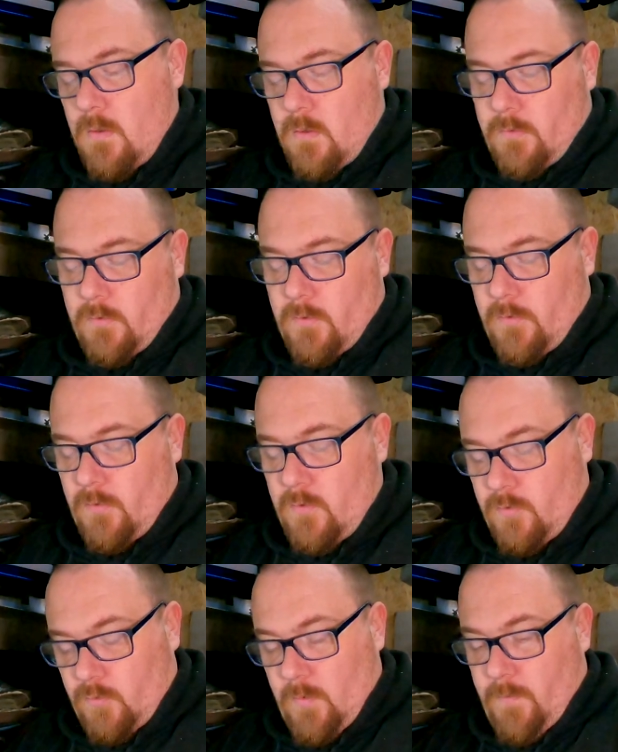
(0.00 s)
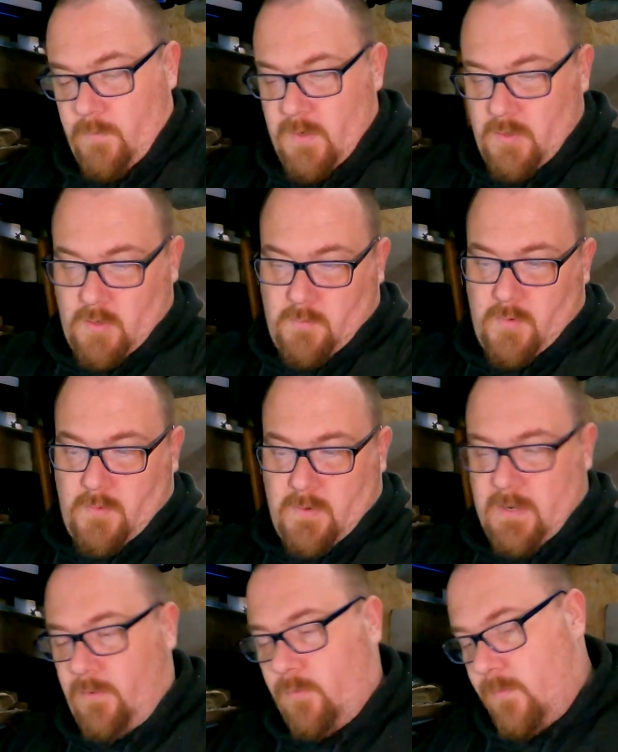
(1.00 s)
onto the snood swivel. Make sure I'm on the
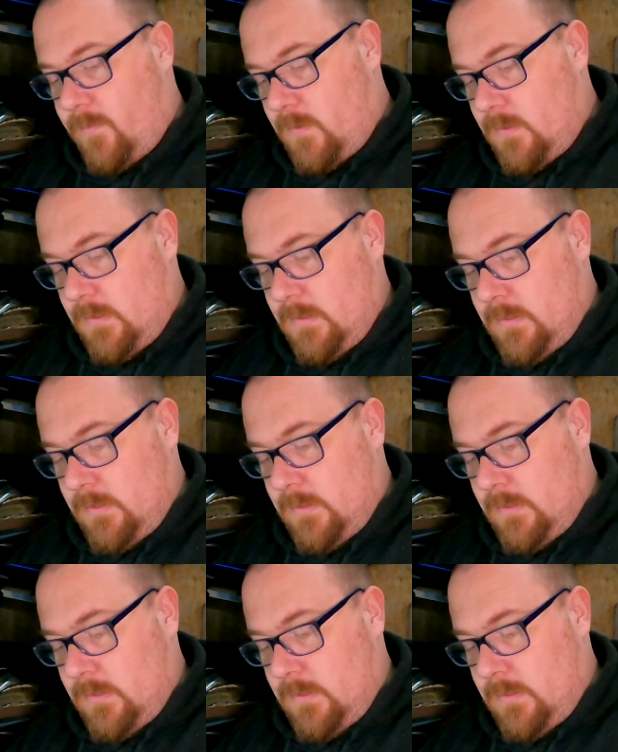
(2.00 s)
right swivel.